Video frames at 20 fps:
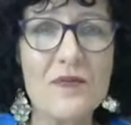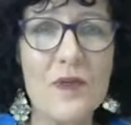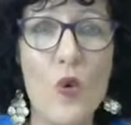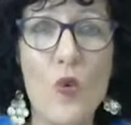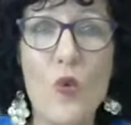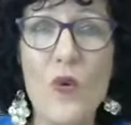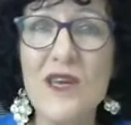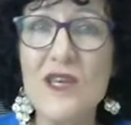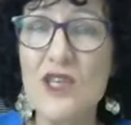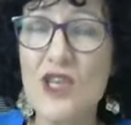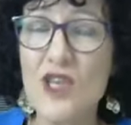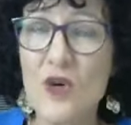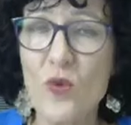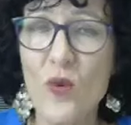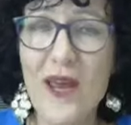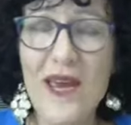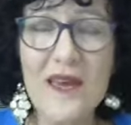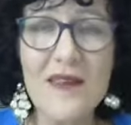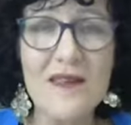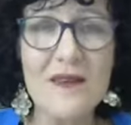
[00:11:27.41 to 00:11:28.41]
When do you
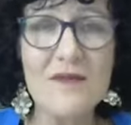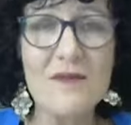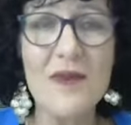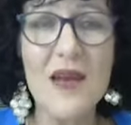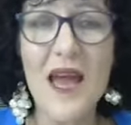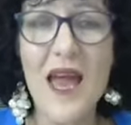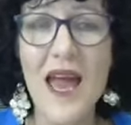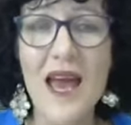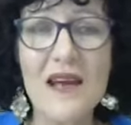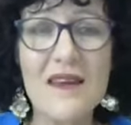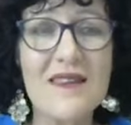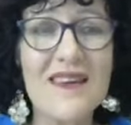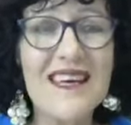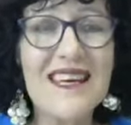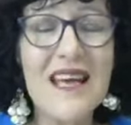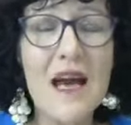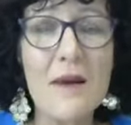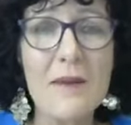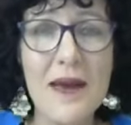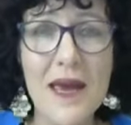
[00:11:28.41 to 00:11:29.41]
wear them? How do they
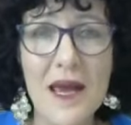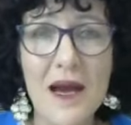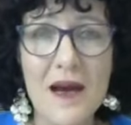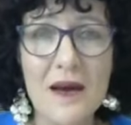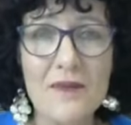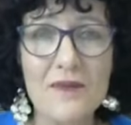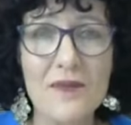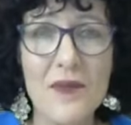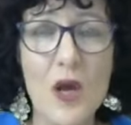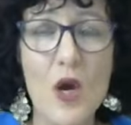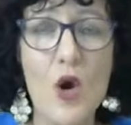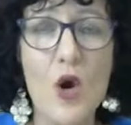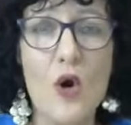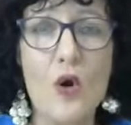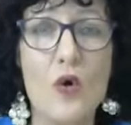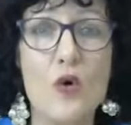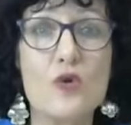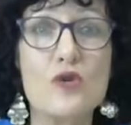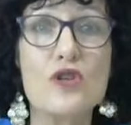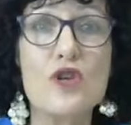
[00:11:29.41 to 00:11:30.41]
come out?
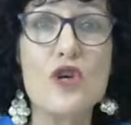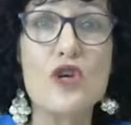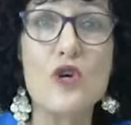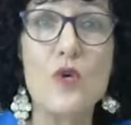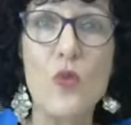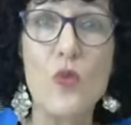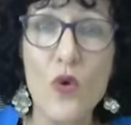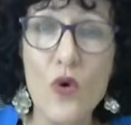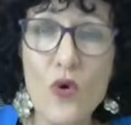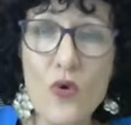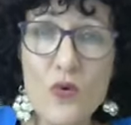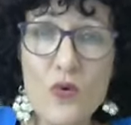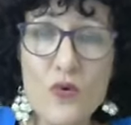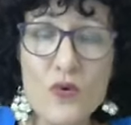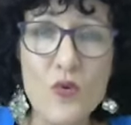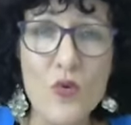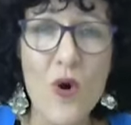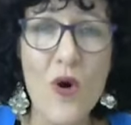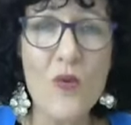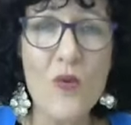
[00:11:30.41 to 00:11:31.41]
Also your
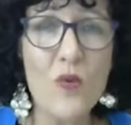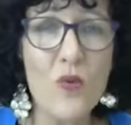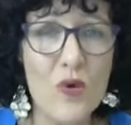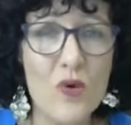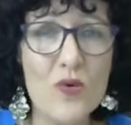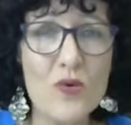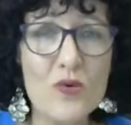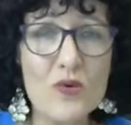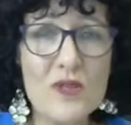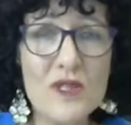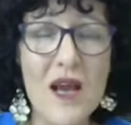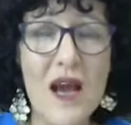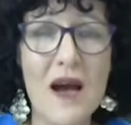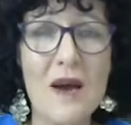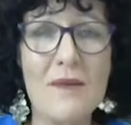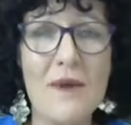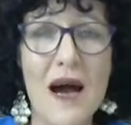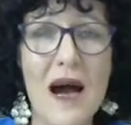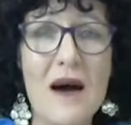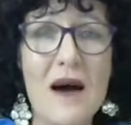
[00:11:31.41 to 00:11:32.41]
walls. What walls
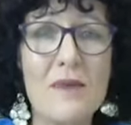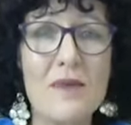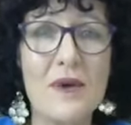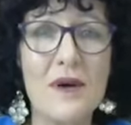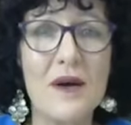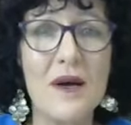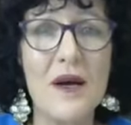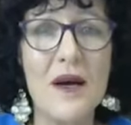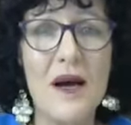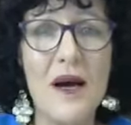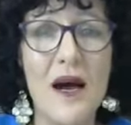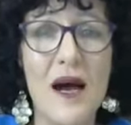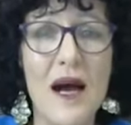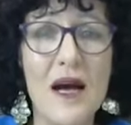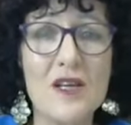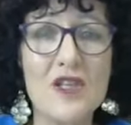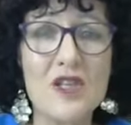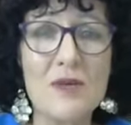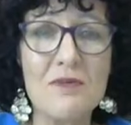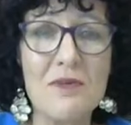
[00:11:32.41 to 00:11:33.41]
come up
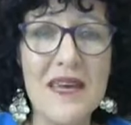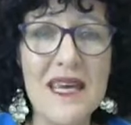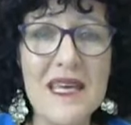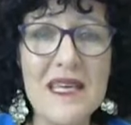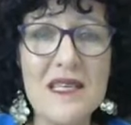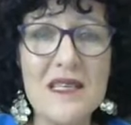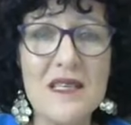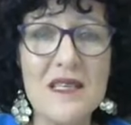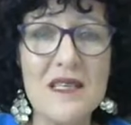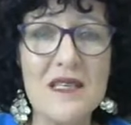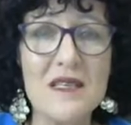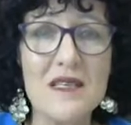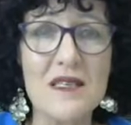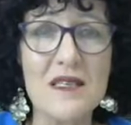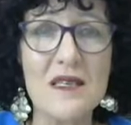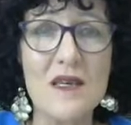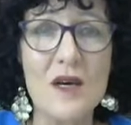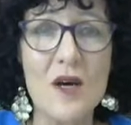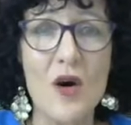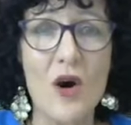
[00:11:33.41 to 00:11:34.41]
are
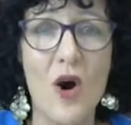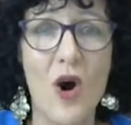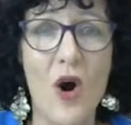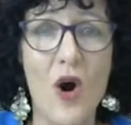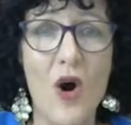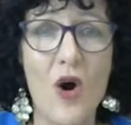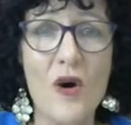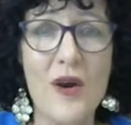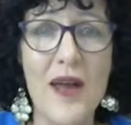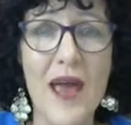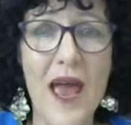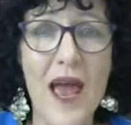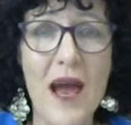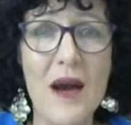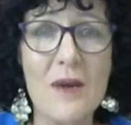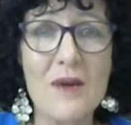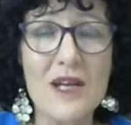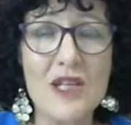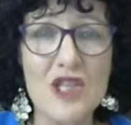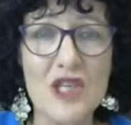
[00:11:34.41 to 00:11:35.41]
dependent on
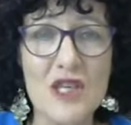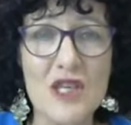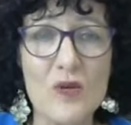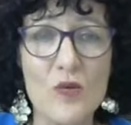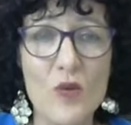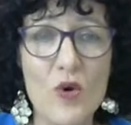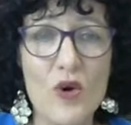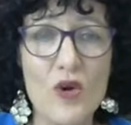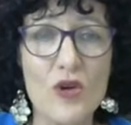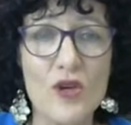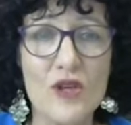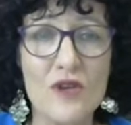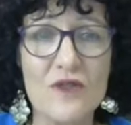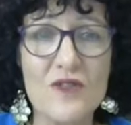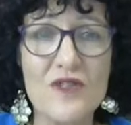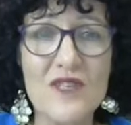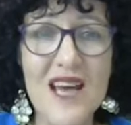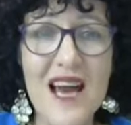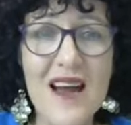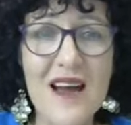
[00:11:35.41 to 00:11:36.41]
how much inner work
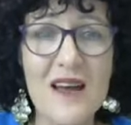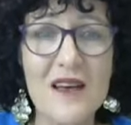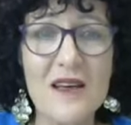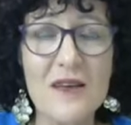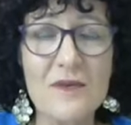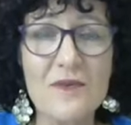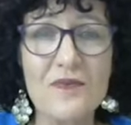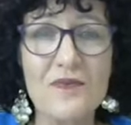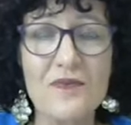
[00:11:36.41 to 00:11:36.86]
you've done.